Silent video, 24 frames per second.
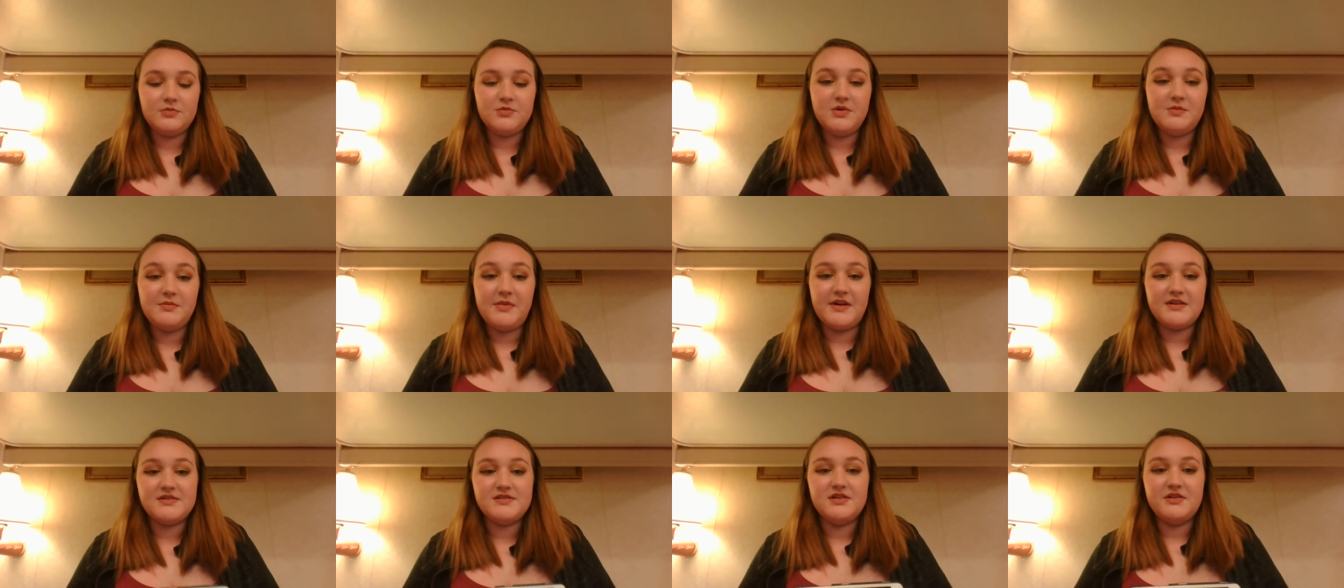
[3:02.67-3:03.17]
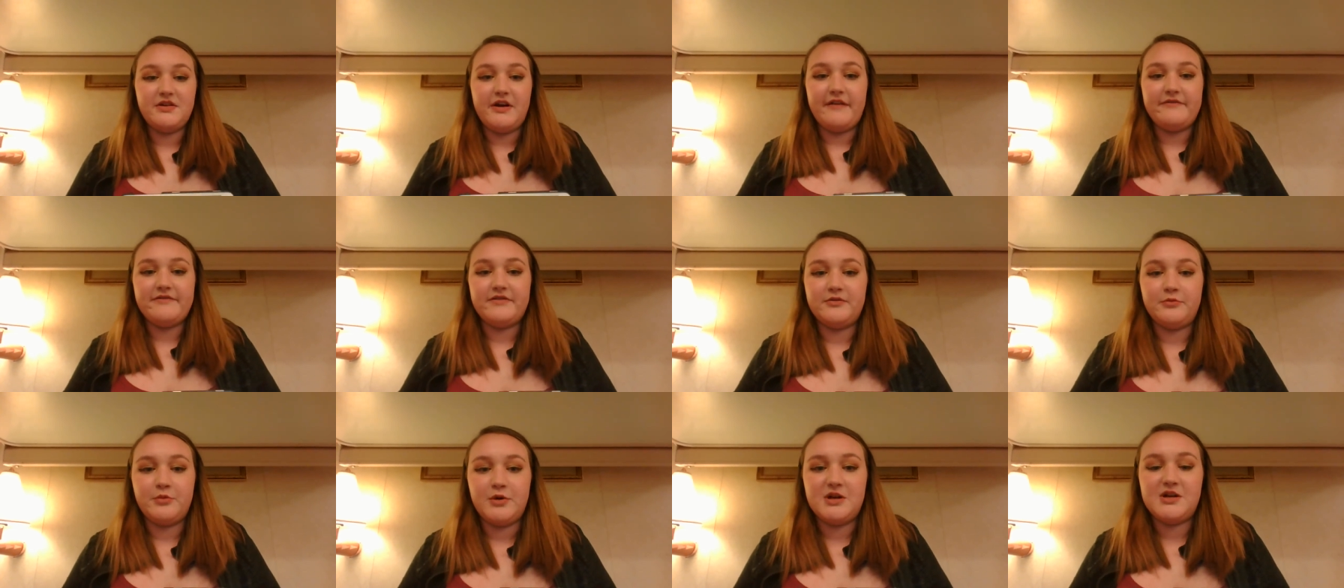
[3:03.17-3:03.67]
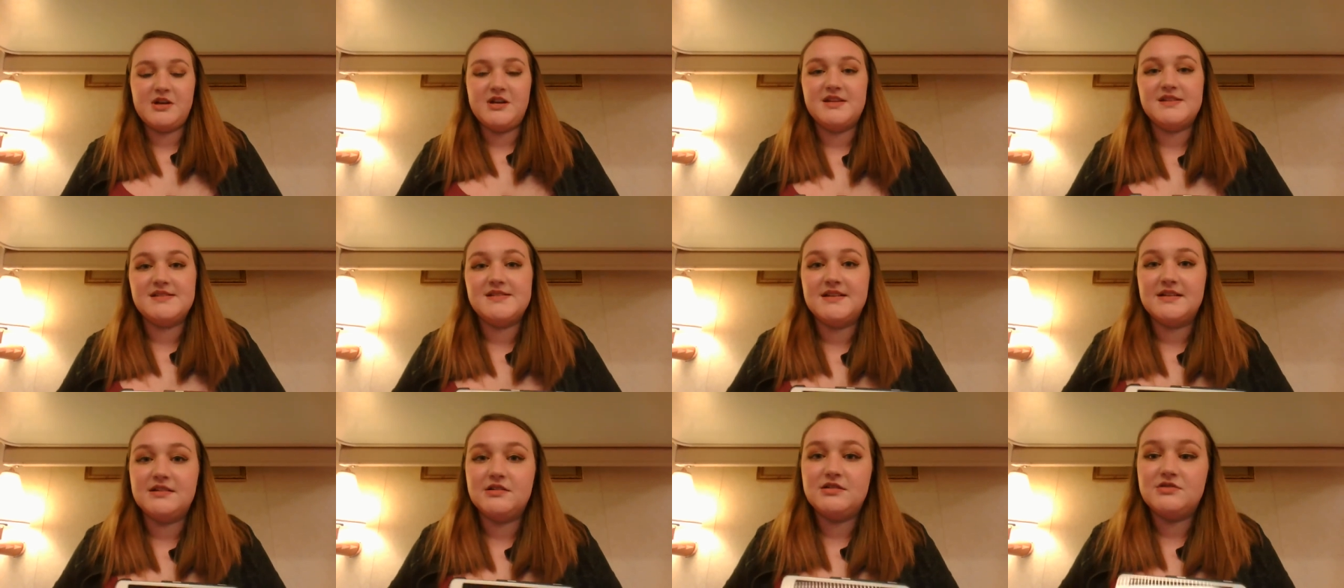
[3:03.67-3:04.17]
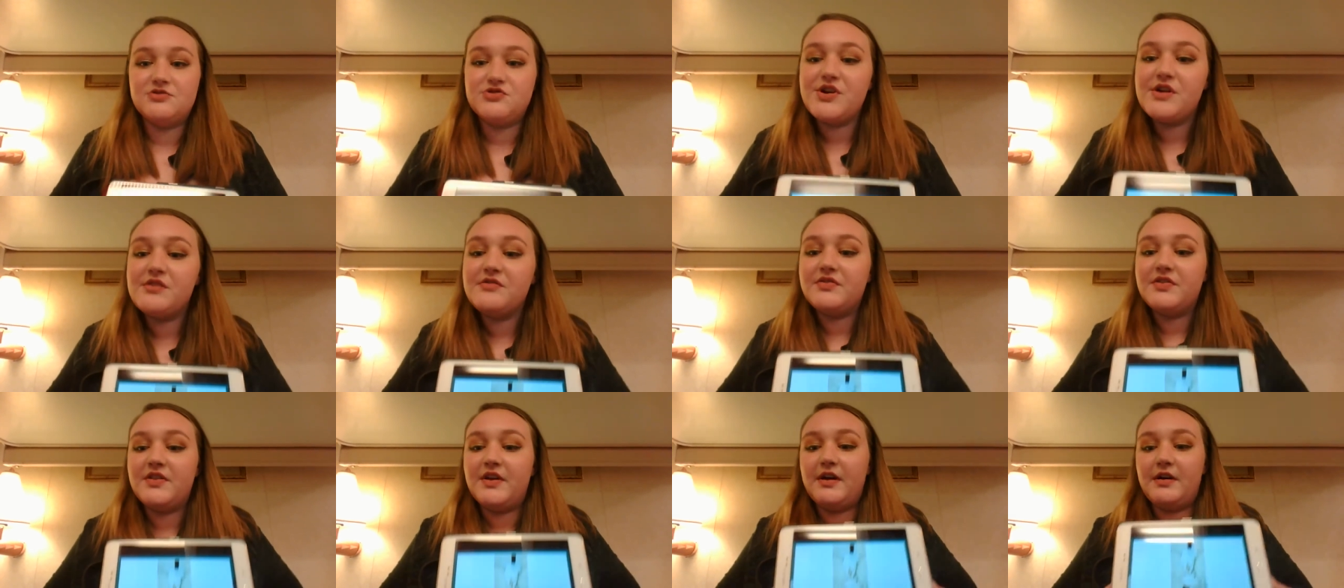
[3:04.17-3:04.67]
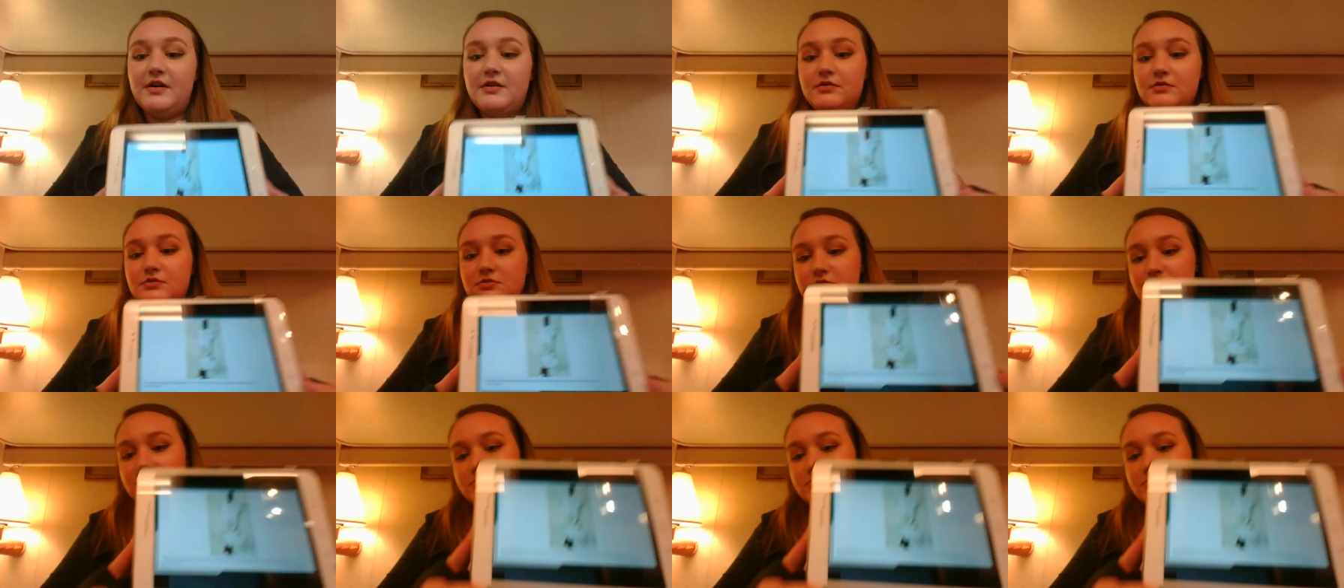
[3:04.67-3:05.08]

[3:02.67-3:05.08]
New Mexico after witnessing a drought there.